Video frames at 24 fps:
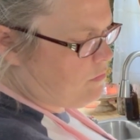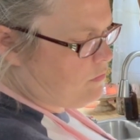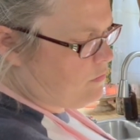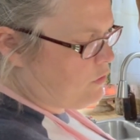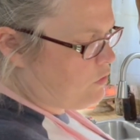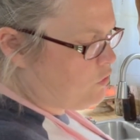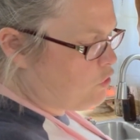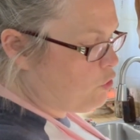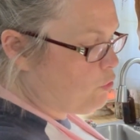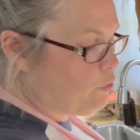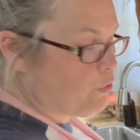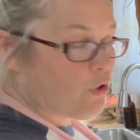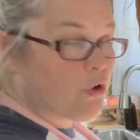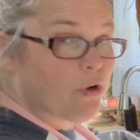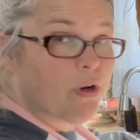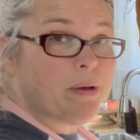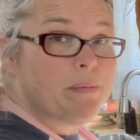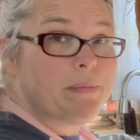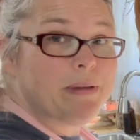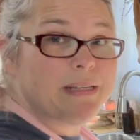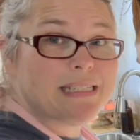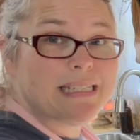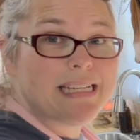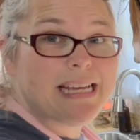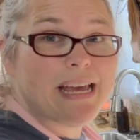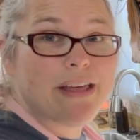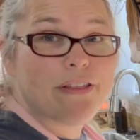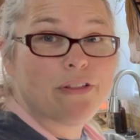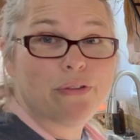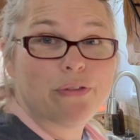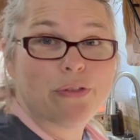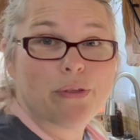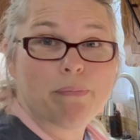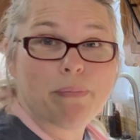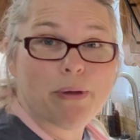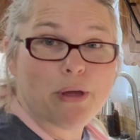So we're creaming together
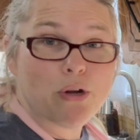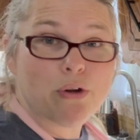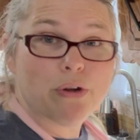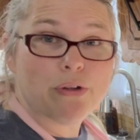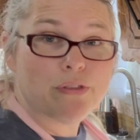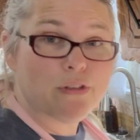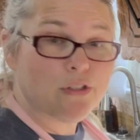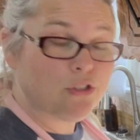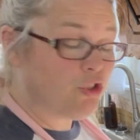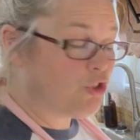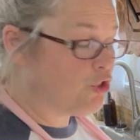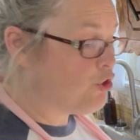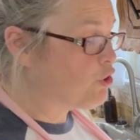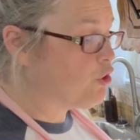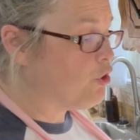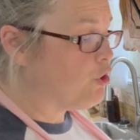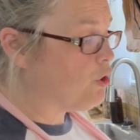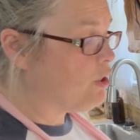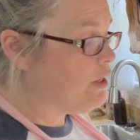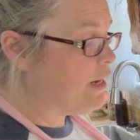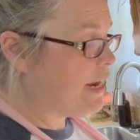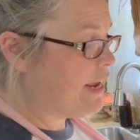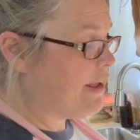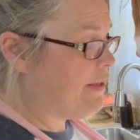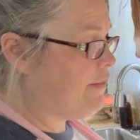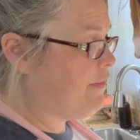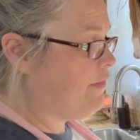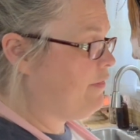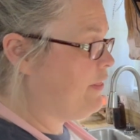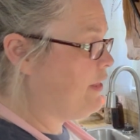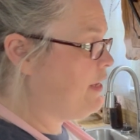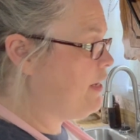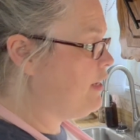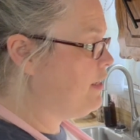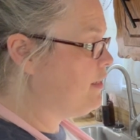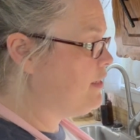the butter and the sugar and
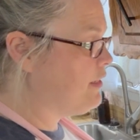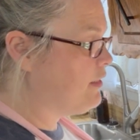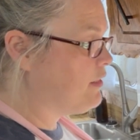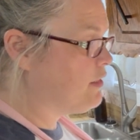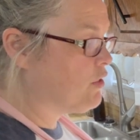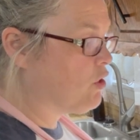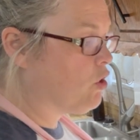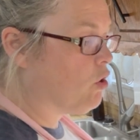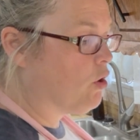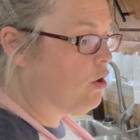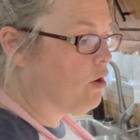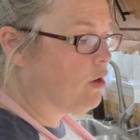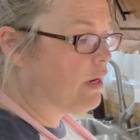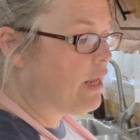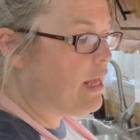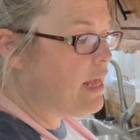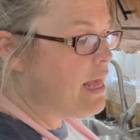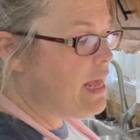the discard,